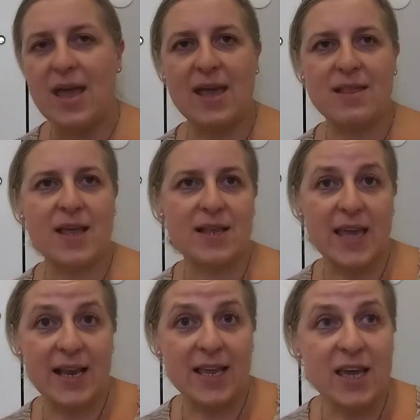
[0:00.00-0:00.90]
and then
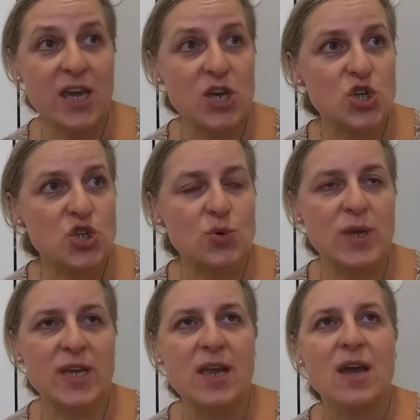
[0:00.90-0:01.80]
getting
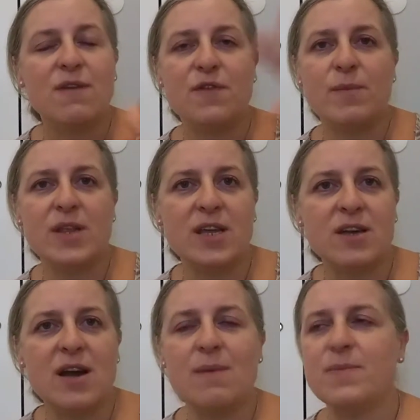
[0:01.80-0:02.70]
history from
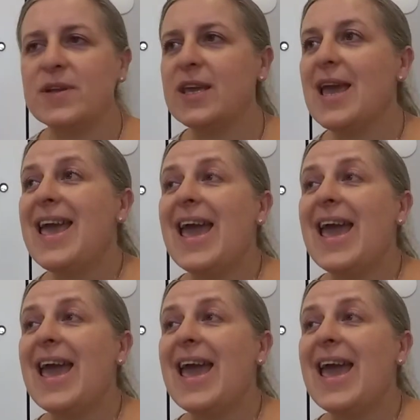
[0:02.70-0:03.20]
another company.